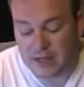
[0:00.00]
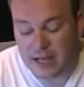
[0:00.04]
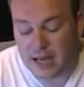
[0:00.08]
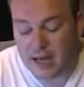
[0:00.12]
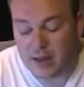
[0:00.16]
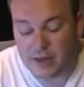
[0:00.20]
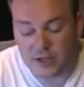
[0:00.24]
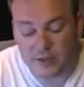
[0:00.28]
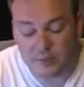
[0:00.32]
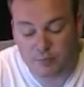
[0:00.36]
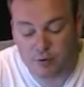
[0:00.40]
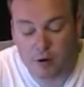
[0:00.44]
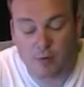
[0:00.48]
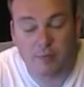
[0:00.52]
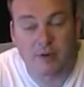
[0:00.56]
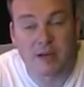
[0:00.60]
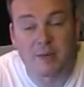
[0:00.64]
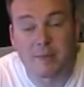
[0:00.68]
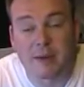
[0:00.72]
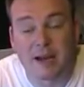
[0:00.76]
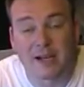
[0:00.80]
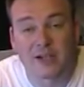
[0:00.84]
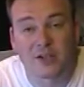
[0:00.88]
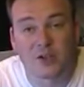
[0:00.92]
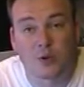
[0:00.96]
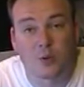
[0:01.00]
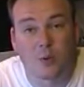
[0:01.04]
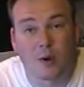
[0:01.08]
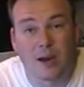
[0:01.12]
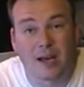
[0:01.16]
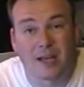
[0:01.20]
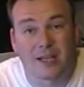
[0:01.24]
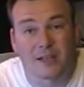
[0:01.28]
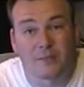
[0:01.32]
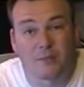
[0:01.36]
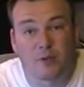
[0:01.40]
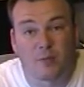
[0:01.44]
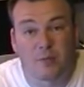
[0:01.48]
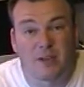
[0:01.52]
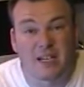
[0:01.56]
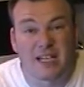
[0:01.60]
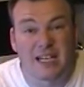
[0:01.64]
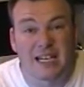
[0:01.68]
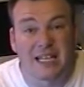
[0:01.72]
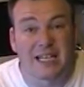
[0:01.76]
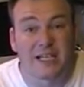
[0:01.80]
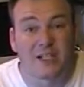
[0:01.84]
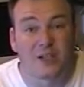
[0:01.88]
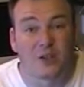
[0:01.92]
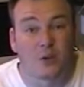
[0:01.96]
Yeah, there's probably better ways, probably
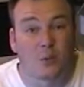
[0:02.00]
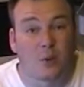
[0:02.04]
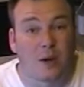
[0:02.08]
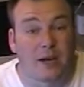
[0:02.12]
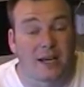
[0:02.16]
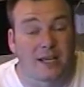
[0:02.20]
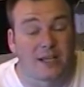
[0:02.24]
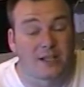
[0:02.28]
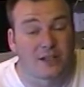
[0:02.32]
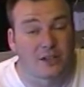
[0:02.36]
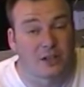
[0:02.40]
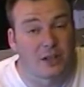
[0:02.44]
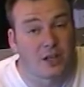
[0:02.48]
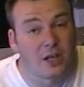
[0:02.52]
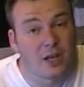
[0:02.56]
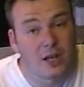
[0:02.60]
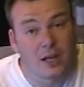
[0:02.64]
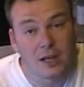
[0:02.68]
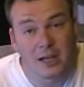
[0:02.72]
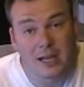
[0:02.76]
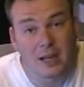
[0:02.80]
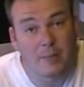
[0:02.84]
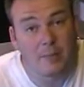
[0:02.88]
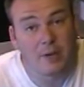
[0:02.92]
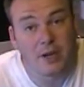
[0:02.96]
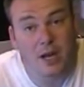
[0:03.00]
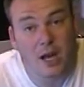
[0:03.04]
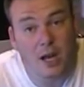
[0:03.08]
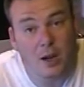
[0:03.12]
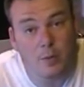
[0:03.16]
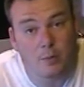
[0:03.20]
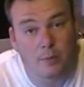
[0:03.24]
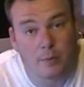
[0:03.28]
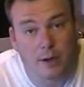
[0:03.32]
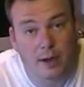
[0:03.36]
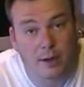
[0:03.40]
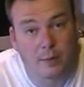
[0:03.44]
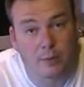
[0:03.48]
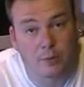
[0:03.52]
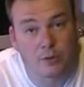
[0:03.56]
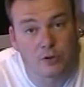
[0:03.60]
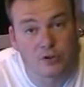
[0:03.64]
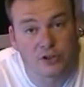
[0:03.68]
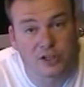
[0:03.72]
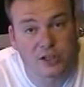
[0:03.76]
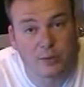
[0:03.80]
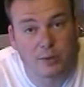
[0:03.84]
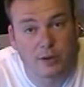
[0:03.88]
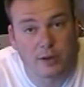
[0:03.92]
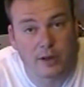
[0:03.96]
neater ways. Let me know, and
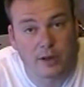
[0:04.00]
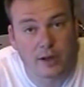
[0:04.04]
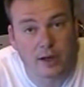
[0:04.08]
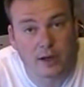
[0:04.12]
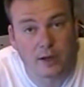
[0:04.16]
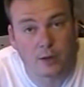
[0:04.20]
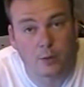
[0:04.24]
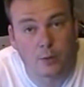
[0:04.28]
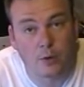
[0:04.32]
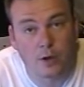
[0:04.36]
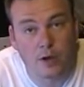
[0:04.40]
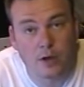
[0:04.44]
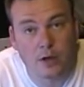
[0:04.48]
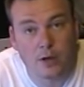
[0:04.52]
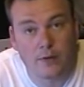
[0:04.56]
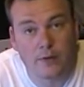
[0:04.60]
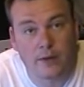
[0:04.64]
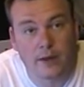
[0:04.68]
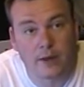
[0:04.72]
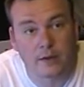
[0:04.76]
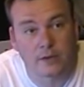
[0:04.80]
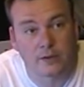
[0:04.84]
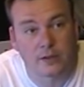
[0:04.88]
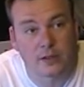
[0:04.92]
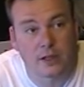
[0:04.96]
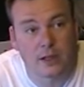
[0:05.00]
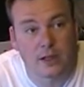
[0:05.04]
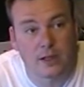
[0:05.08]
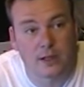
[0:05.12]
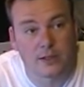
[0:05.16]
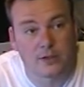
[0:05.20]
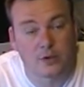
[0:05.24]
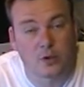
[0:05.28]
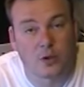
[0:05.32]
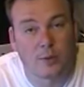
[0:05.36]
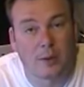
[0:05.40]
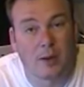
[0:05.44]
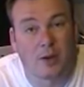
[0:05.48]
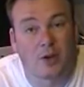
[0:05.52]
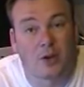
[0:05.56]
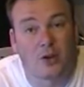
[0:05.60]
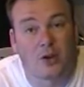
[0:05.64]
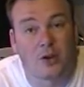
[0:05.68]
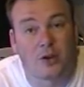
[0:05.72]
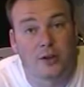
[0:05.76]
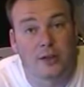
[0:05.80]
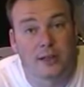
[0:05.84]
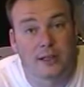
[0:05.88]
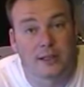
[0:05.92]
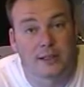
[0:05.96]
we'll see whether I can work on those. It's all about
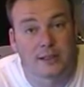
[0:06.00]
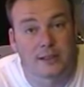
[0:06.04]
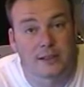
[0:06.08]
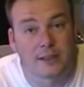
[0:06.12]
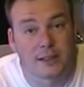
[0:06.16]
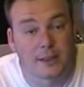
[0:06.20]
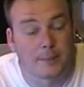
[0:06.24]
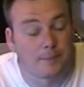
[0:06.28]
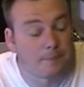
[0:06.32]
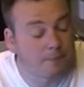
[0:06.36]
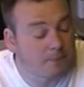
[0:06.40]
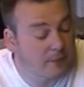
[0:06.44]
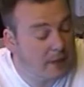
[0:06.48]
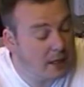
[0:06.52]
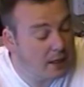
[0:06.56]
learning, isn't it?